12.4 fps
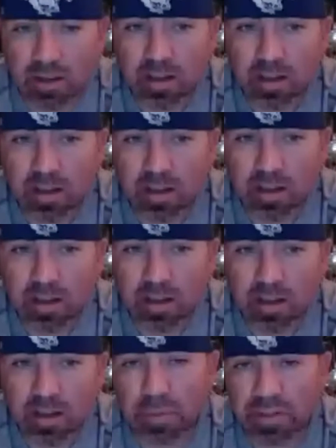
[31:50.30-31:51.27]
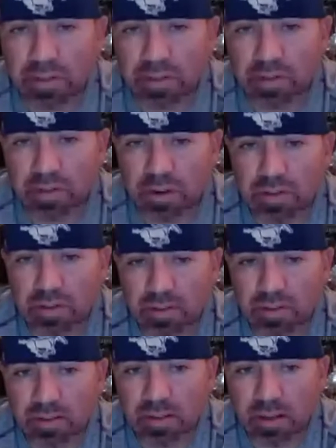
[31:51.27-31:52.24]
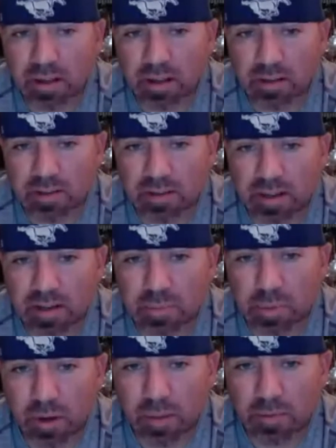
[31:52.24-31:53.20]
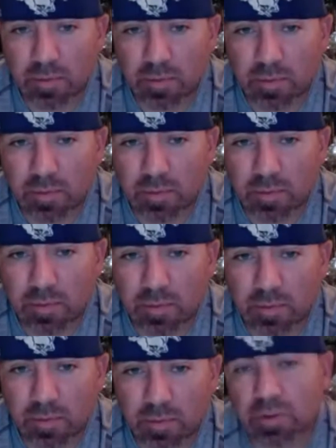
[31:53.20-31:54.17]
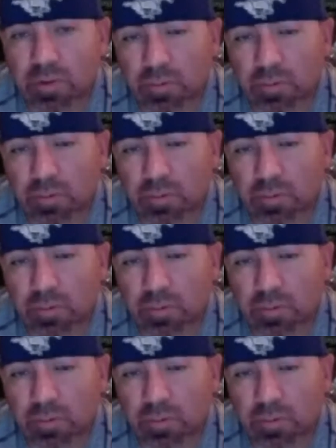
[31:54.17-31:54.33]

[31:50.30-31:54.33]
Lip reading: Of the big stars on the slate, this guy's probably the cheapest with the best